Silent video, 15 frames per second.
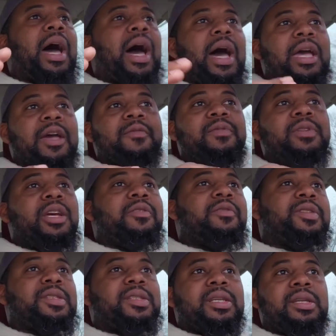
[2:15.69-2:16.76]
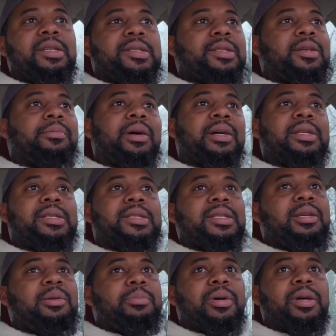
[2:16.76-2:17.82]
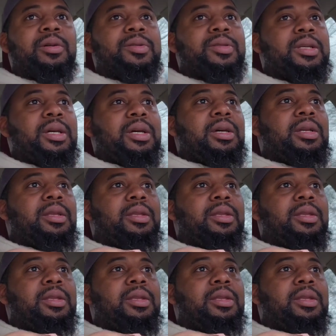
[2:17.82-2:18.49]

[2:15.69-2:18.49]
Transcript: I have never seen somebody's seatbelts